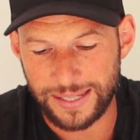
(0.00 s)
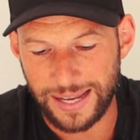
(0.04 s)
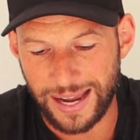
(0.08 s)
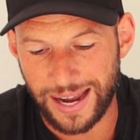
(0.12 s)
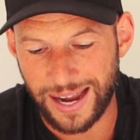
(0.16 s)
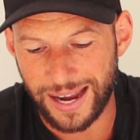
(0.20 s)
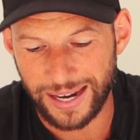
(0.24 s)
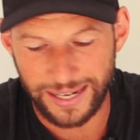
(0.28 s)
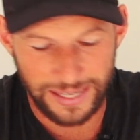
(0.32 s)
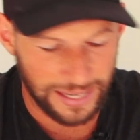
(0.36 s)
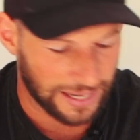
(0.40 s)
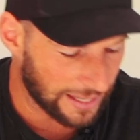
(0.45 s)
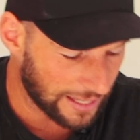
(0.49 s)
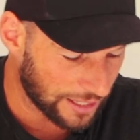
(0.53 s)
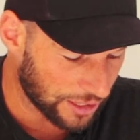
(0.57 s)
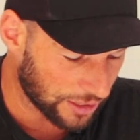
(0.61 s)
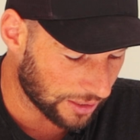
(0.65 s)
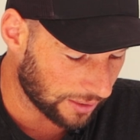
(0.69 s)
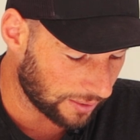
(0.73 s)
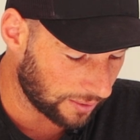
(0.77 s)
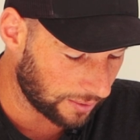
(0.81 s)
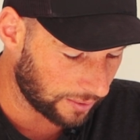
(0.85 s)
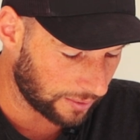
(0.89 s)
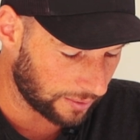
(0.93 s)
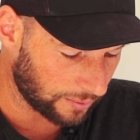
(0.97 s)
Now, I can't
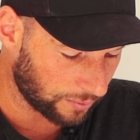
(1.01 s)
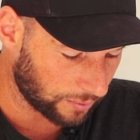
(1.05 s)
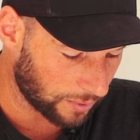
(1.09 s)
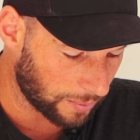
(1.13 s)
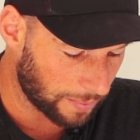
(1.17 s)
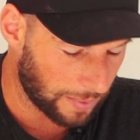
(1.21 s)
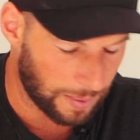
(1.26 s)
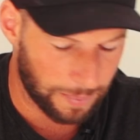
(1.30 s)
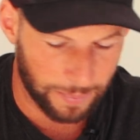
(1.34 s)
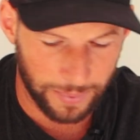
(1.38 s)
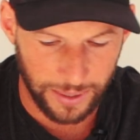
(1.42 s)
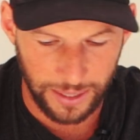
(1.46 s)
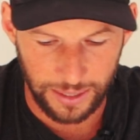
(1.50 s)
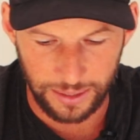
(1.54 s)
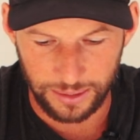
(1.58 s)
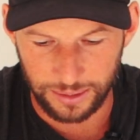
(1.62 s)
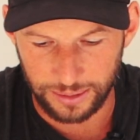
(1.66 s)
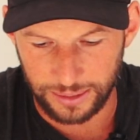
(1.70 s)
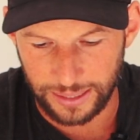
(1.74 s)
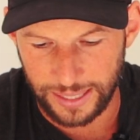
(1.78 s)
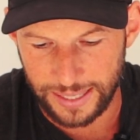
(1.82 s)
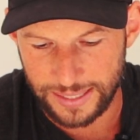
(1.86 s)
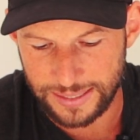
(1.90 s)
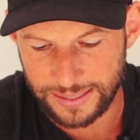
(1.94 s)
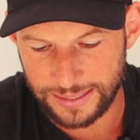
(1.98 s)
actually remember
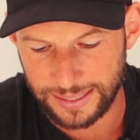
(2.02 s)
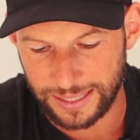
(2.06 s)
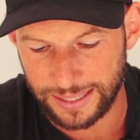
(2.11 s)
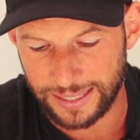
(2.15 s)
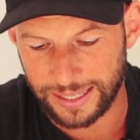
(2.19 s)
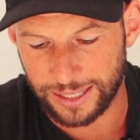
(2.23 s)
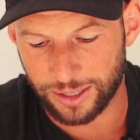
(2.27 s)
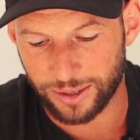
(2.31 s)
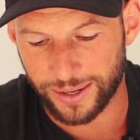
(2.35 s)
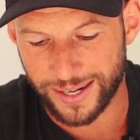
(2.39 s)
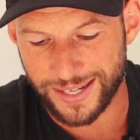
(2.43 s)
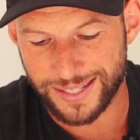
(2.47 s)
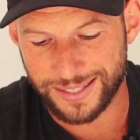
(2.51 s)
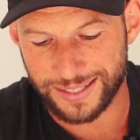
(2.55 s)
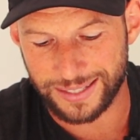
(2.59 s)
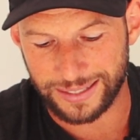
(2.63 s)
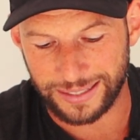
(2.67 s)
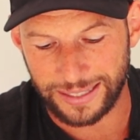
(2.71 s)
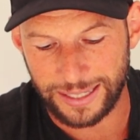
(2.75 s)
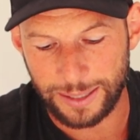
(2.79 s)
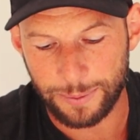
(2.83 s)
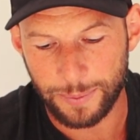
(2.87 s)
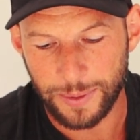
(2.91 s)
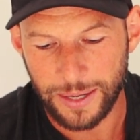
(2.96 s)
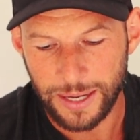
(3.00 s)
last Sunday night's
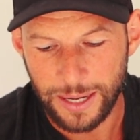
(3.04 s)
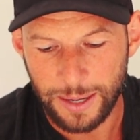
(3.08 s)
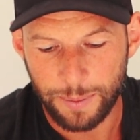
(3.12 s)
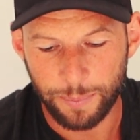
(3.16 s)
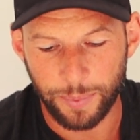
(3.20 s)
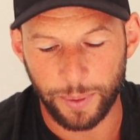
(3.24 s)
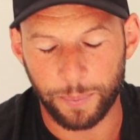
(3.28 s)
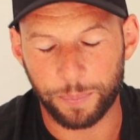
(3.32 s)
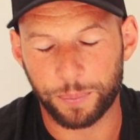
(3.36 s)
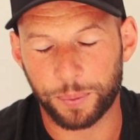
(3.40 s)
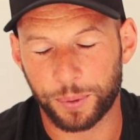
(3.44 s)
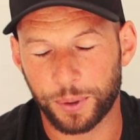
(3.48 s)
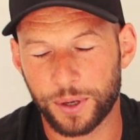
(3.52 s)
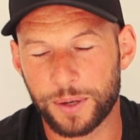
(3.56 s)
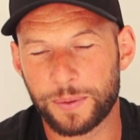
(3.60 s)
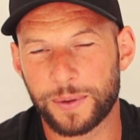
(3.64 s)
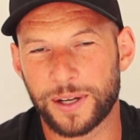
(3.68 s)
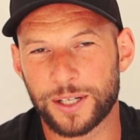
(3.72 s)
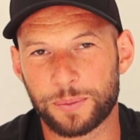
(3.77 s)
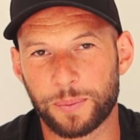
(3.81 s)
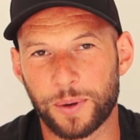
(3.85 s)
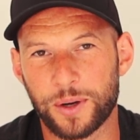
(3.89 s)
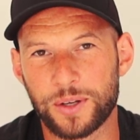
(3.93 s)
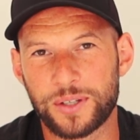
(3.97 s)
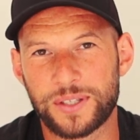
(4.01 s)
sleep, but pretty
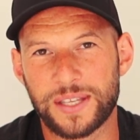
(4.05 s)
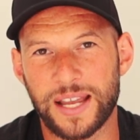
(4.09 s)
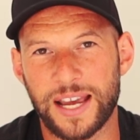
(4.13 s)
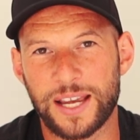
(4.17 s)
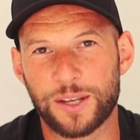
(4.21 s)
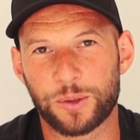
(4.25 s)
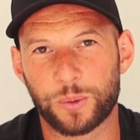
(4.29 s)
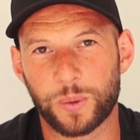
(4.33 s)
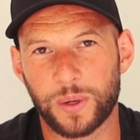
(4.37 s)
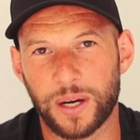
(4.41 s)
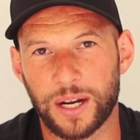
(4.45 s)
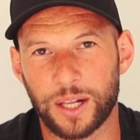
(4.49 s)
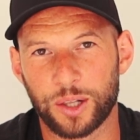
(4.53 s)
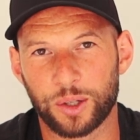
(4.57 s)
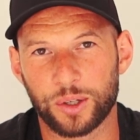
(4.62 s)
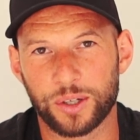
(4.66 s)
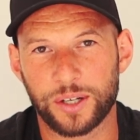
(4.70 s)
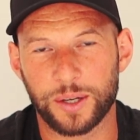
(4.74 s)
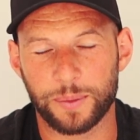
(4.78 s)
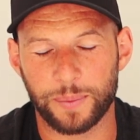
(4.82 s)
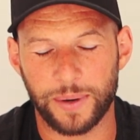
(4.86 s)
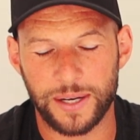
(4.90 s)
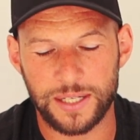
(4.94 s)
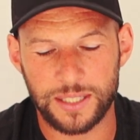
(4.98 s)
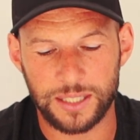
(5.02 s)
much most days when I
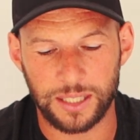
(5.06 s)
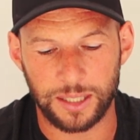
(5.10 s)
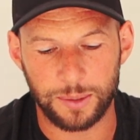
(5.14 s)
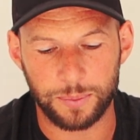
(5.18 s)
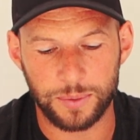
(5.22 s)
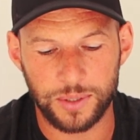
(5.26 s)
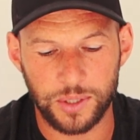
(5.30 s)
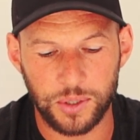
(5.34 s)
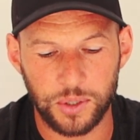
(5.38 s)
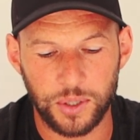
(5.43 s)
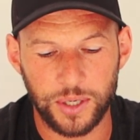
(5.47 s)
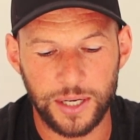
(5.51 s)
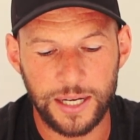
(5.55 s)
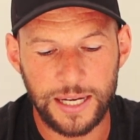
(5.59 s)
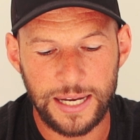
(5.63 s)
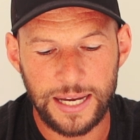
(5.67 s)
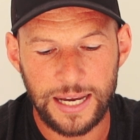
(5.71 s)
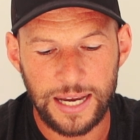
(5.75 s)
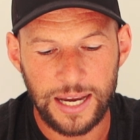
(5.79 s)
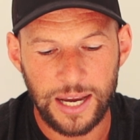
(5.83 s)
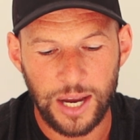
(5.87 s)
look at my sleep score,